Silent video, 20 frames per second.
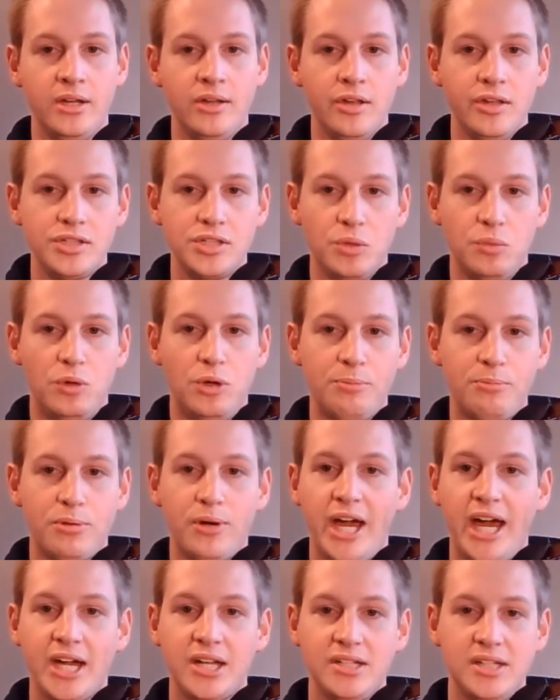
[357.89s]
So we'll
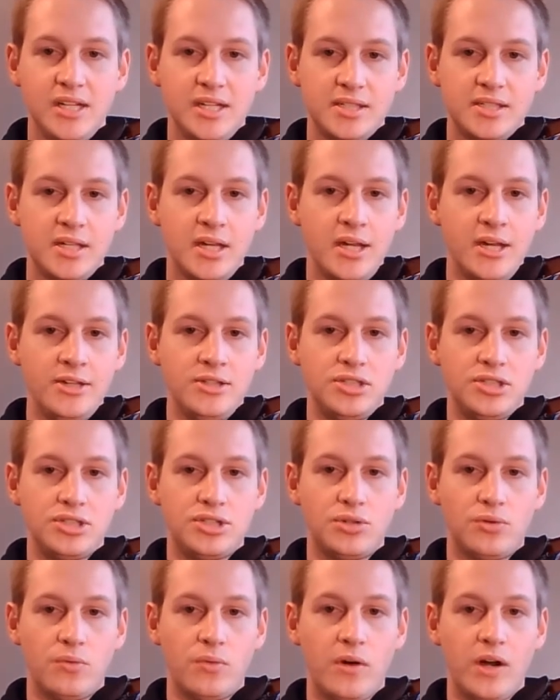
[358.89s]
practice
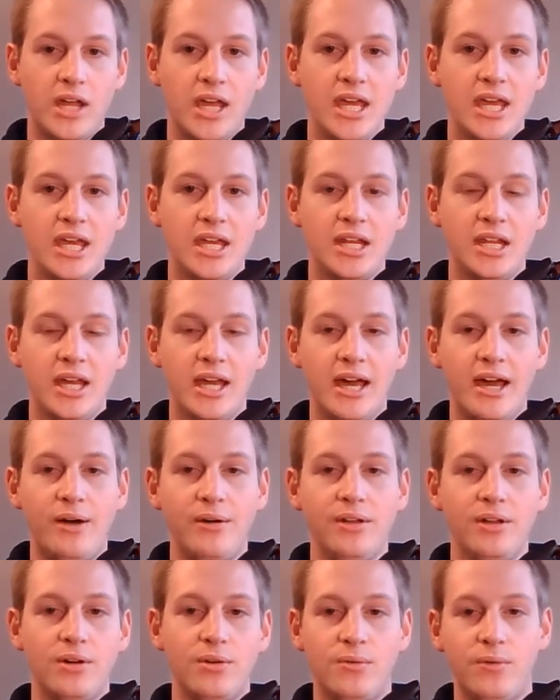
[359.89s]
straightening out
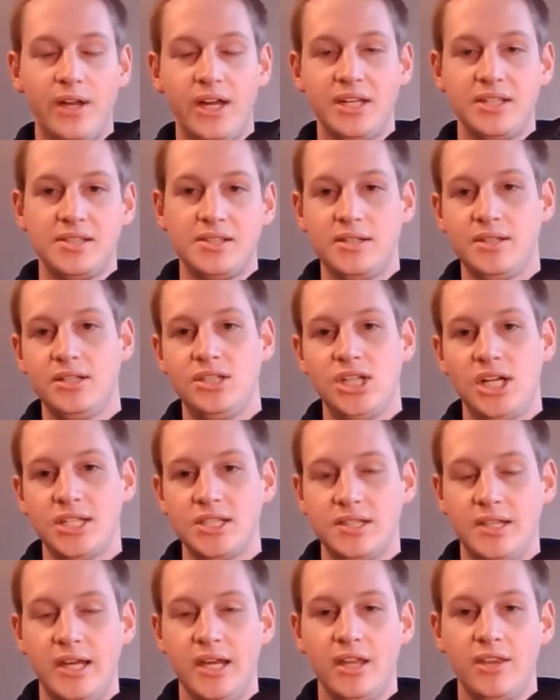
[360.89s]
your wrist just
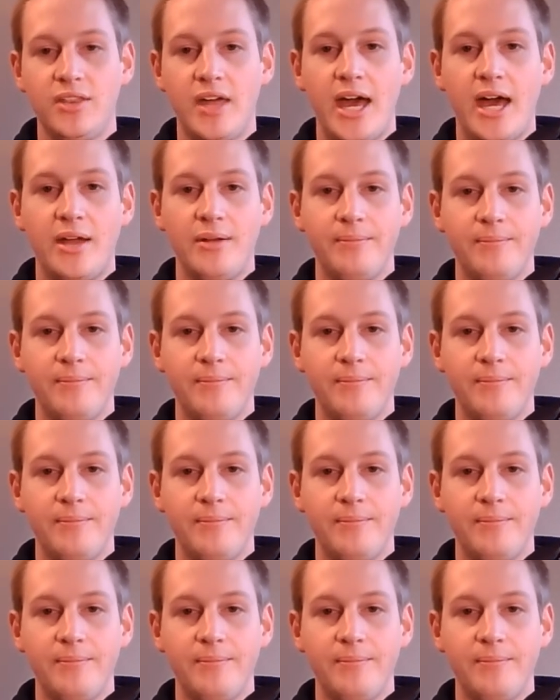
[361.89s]
like that.